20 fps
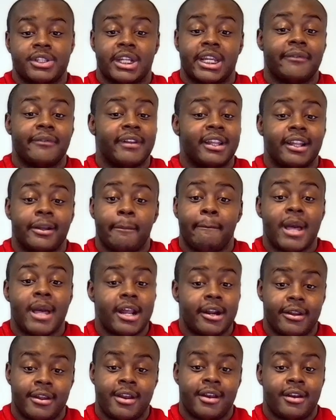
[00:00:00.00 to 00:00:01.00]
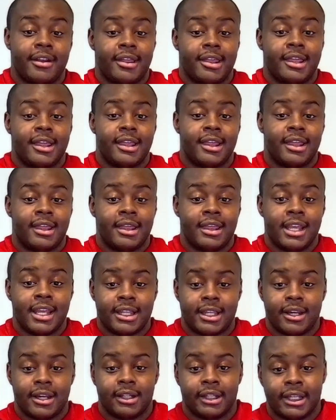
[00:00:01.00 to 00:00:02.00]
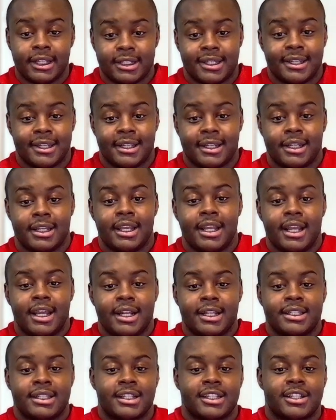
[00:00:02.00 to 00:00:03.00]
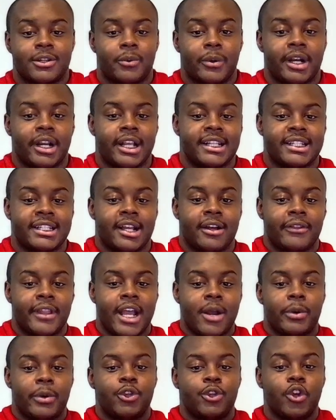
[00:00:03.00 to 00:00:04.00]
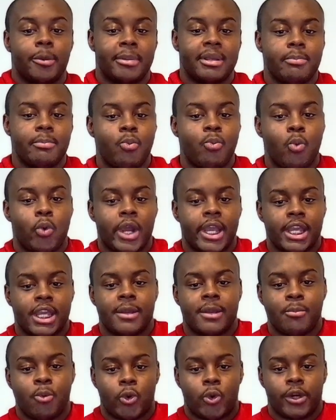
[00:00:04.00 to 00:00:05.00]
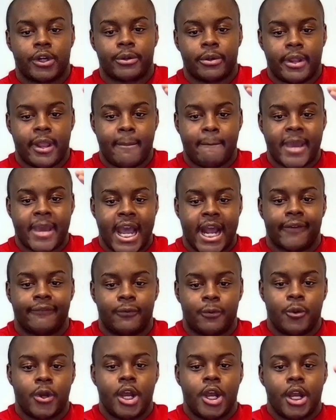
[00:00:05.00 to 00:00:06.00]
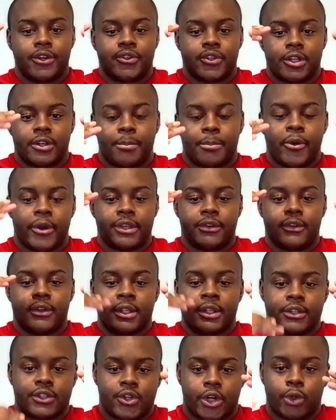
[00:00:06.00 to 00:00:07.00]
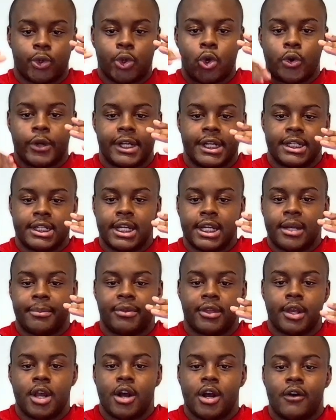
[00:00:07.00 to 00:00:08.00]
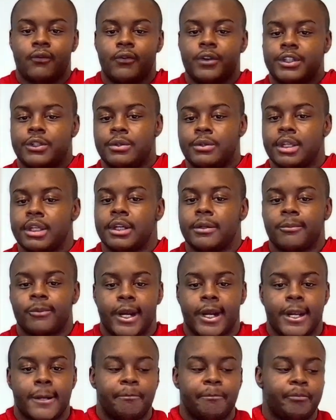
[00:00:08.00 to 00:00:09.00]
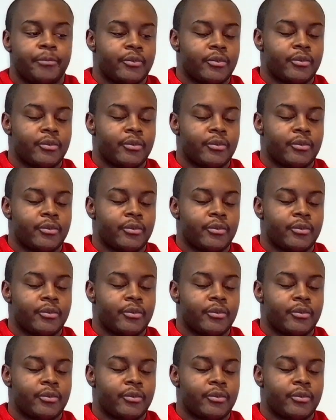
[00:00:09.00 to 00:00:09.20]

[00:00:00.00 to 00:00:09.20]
should even look better than your LinkedIn in the sense to where, because on that one, you can be way more impactful. To the point, you can start going in depth of what you did, right?